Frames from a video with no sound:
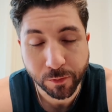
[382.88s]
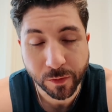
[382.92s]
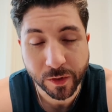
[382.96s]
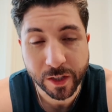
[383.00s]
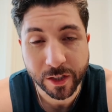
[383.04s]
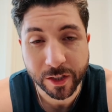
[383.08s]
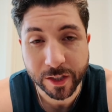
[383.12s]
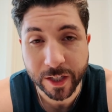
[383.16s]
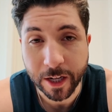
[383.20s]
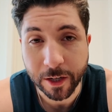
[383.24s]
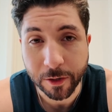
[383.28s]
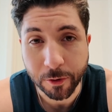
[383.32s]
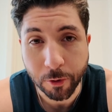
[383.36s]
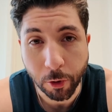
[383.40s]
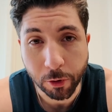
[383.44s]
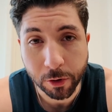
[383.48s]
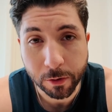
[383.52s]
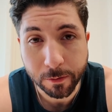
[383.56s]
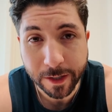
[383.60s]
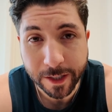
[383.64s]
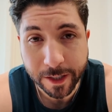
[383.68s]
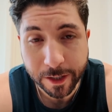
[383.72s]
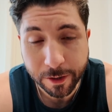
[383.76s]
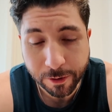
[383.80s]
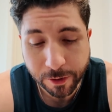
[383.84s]
It's kind of cold in
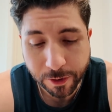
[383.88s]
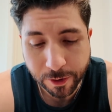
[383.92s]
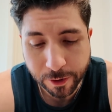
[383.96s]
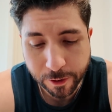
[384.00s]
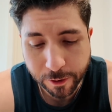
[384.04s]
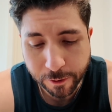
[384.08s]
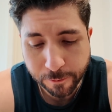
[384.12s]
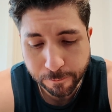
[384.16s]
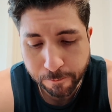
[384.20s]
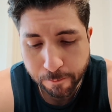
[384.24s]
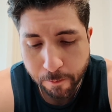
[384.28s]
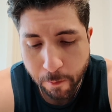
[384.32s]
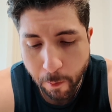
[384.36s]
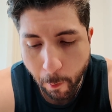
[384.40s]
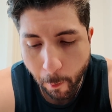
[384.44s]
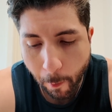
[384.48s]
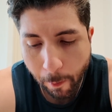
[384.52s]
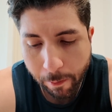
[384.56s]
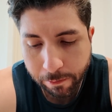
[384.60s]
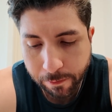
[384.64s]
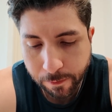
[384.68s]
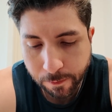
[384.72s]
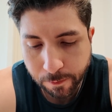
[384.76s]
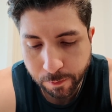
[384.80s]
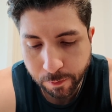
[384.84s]
my house, so
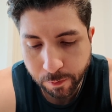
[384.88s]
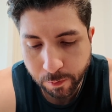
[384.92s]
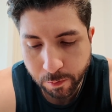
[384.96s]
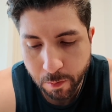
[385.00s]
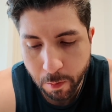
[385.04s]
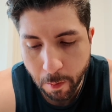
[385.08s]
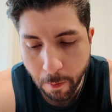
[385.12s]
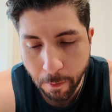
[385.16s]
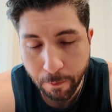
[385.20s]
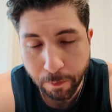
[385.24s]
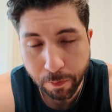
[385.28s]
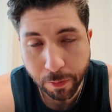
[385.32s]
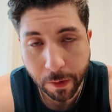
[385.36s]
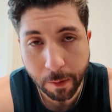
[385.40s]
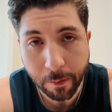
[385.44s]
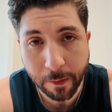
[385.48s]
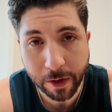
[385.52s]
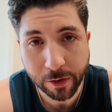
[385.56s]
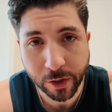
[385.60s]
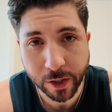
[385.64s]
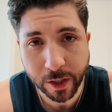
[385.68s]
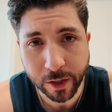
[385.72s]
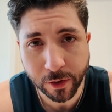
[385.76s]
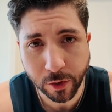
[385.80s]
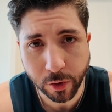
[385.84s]
my
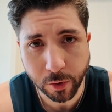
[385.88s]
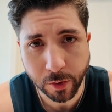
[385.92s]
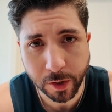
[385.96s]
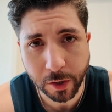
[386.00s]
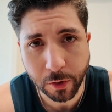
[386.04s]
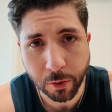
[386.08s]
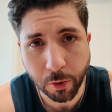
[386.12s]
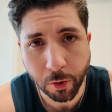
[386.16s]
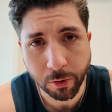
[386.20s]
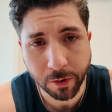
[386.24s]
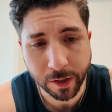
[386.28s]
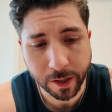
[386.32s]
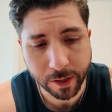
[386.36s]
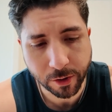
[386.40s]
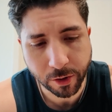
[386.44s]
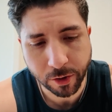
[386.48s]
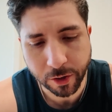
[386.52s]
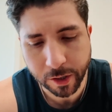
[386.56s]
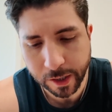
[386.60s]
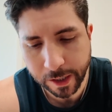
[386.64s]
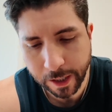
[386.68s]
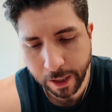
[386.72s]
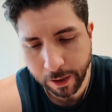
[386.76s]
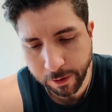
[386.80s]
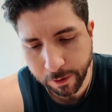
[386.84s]
chicken's already cold. I just
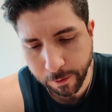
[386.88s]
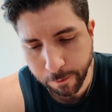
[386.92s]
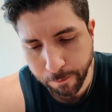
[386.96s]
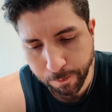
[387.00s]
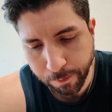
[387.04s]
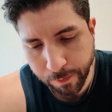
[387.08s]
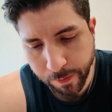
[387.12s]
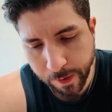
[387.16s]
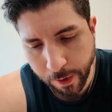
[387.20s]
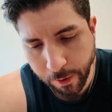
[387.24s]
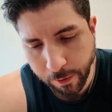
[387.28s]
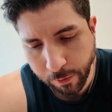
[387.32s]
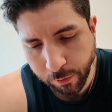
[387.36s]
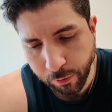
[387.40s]
took it out of the air